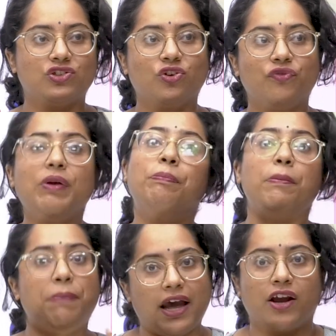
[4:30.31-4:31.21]
So we
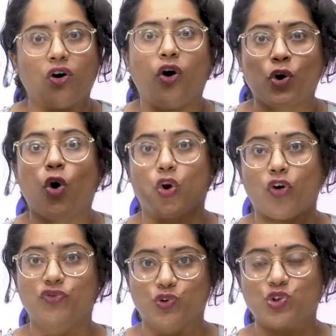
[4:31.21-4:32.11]
prepare on all
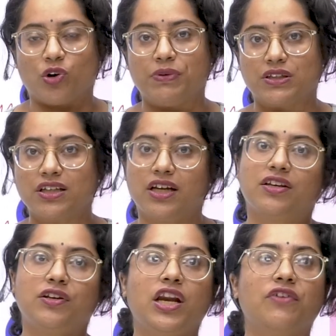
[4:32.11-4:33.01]
of those topics, right?
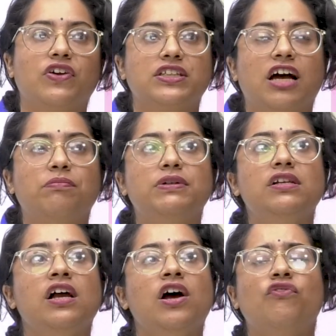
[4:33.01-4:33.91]
It's like, for example,
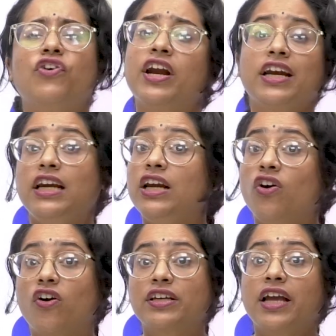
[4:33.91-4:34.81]
for a really
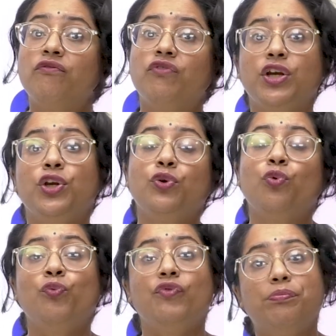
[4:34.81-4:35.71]
long time, we knew
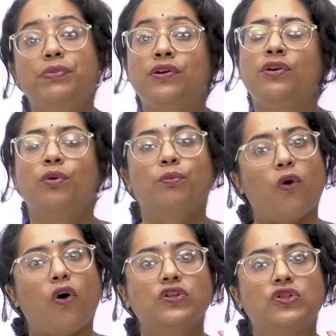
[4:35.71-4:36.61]
women
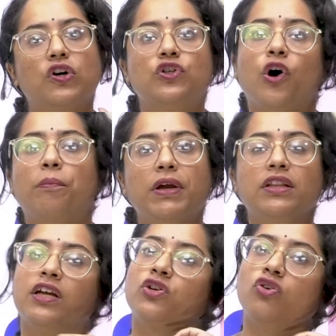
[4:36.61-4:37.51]
was a topic
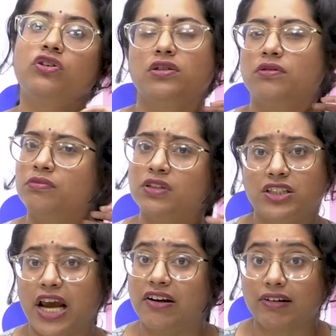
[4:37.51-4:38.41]
that could
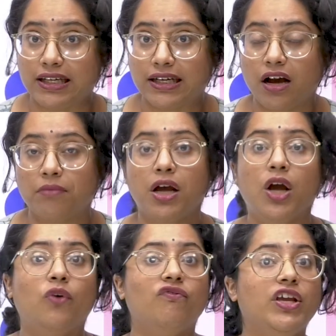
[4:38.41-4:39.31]
generally come.
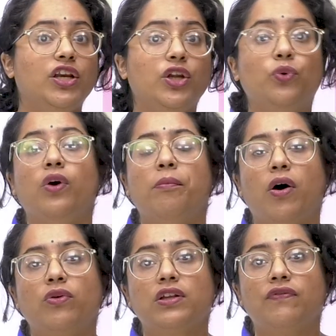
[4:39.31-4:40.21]
We knew
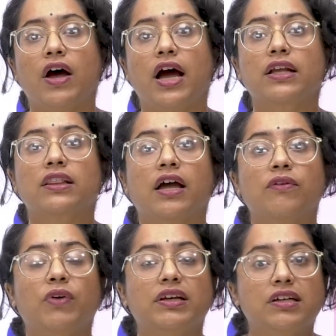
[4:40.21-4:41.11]
about the fact that
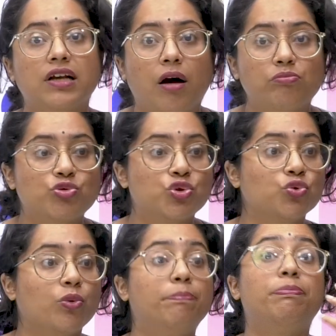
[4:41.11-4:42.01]
when it comes
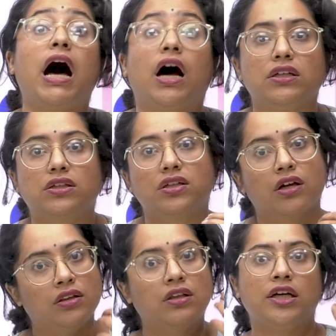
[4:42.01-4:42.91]
to past,
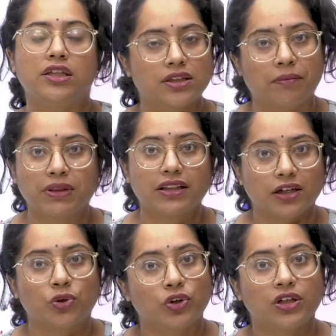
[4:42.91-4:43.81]
that is something
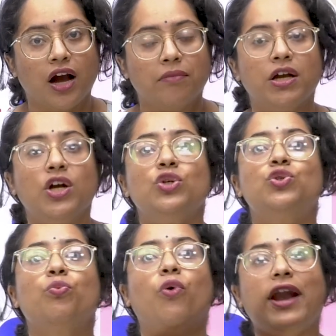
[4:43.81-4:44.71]
that could come.
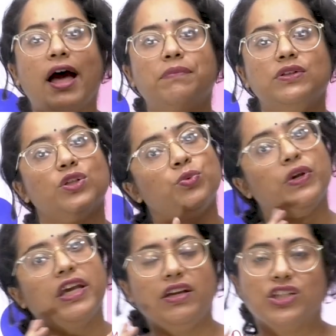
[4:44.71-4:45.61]
So what happens is
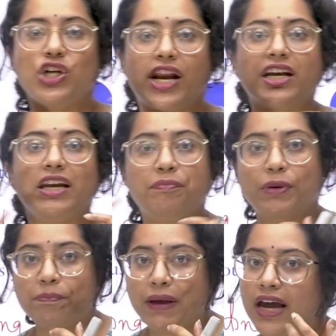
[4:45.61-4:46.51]
we generally
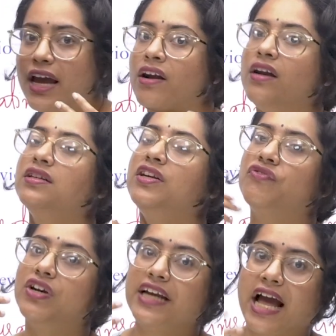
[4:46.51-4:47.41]
prepare the
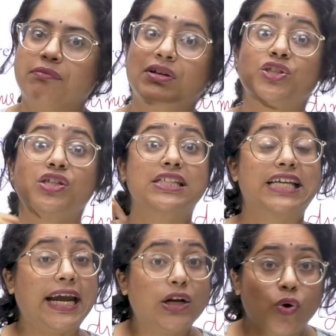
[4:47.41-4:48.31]
different dimensions,
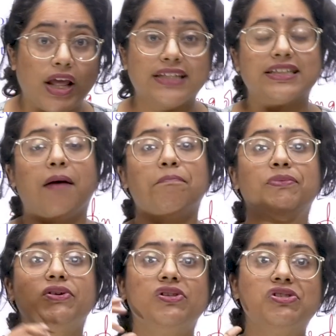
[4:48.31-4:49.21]
get good
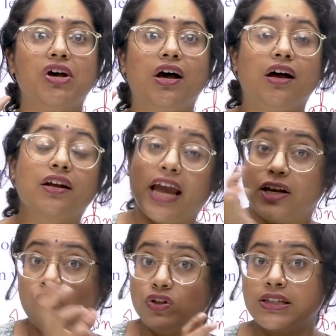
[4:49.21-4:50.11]
examples,
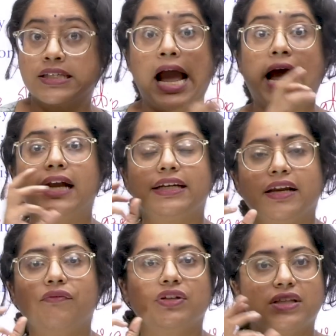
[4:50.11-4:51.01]
get good stat and
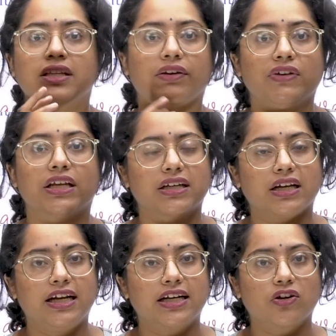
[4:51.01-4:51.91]
everything that we can
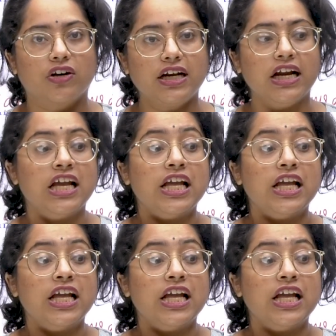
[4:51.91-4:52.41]
collect on it.